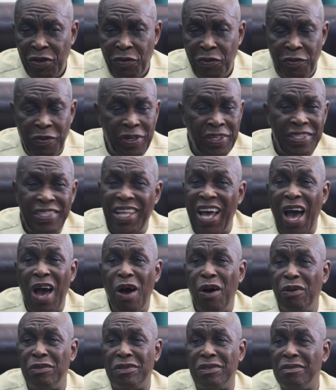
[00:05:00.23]

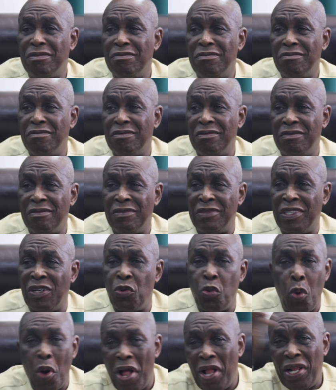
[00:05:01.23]
without the
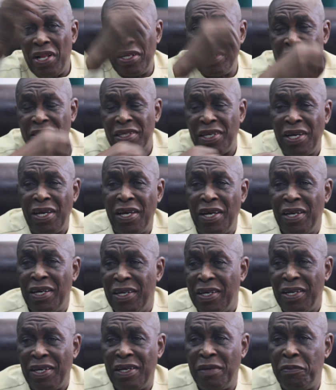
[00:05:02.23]
world,
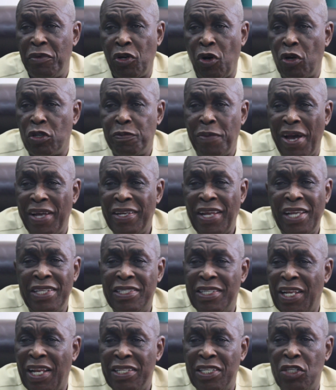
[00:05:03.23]
because by
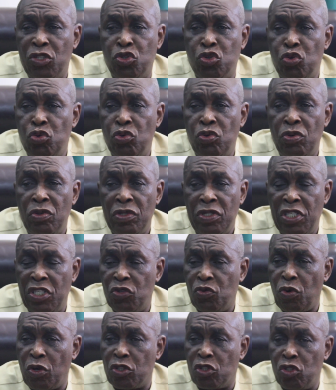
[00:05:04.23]
1992, this
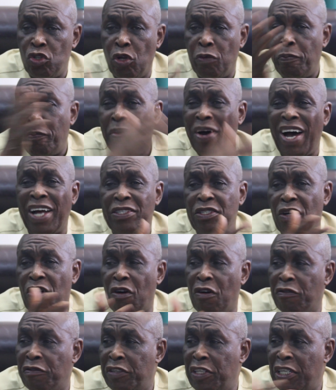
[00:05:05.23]
was not part
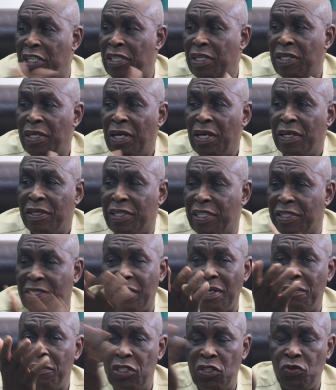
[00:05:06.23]
of the system.
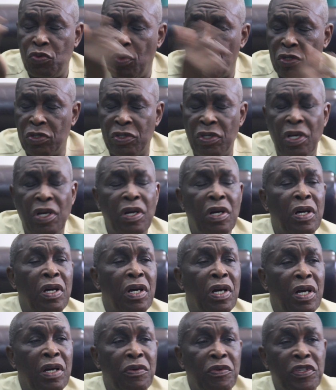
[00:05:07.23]
This was
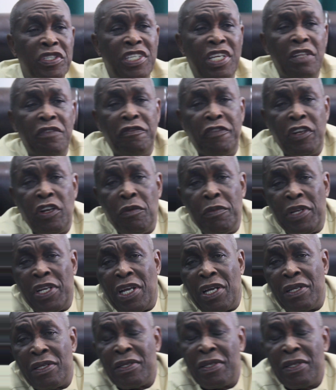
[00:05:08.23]
a recent phenomenon.